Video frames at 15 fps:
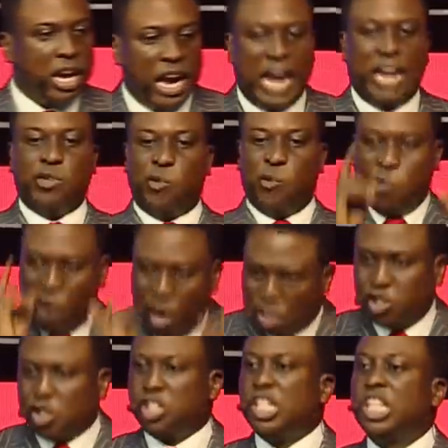And
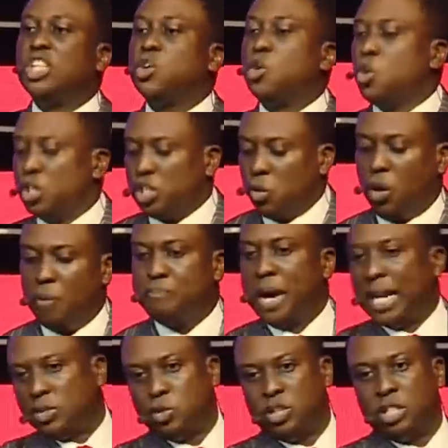once you set the goal, you say, what
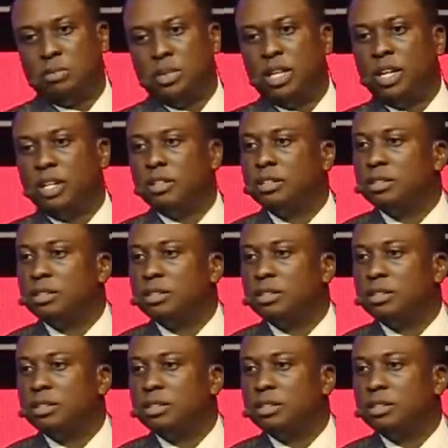path will take me there?